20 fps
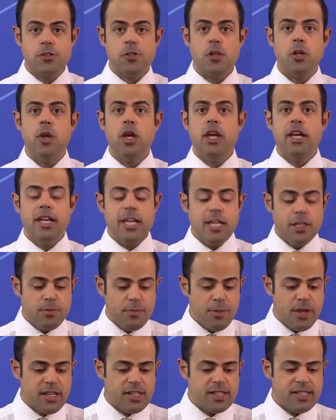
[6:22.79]
So it
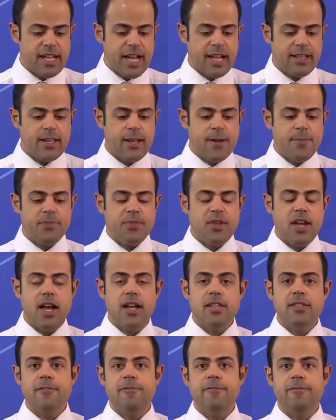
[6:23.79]
means that
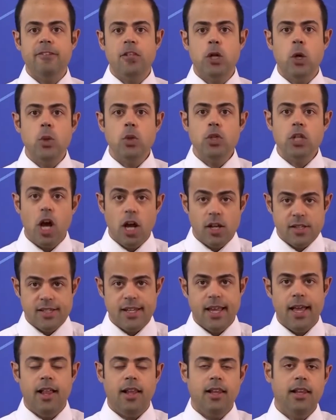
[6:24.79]
the flow
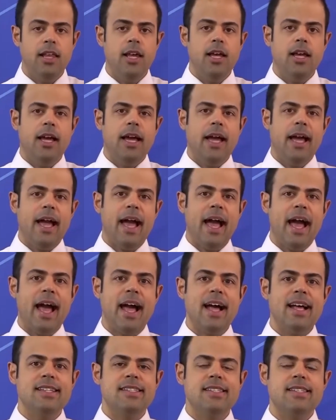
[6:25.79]
nozzle
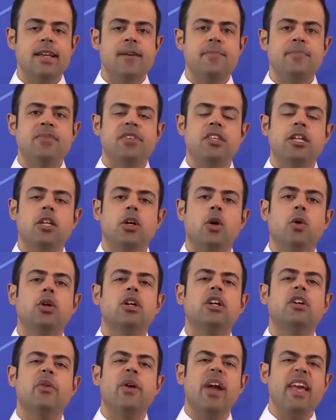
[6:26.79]
has
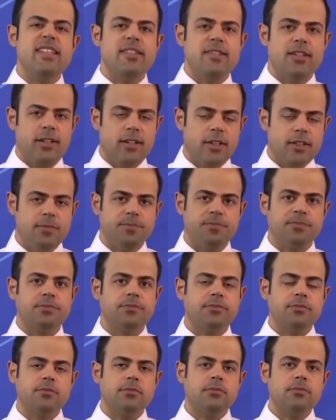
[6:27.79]
greater
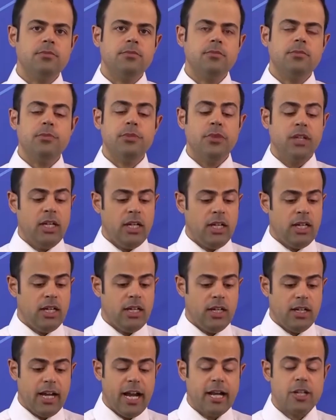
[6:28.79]

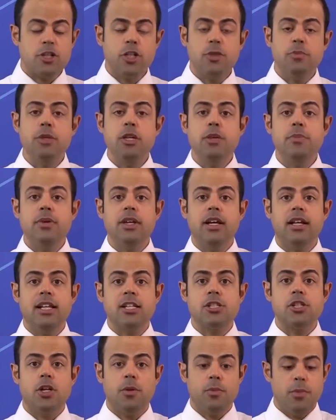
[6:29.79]
actually PPL
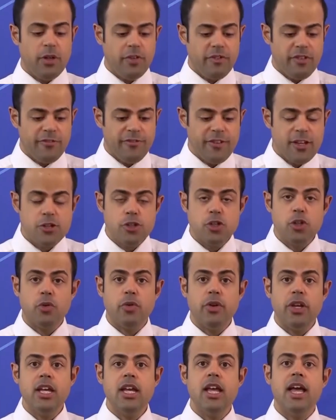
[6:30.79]
as compared with
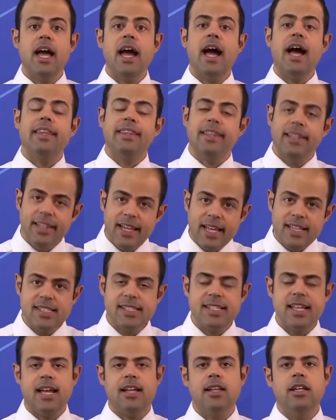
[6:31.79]
Venturi, and less
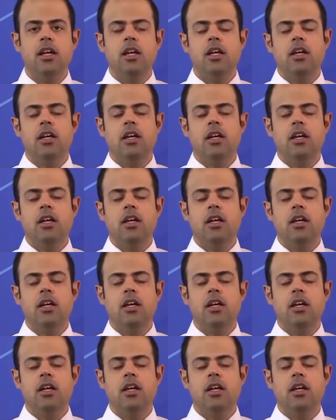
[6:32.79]
than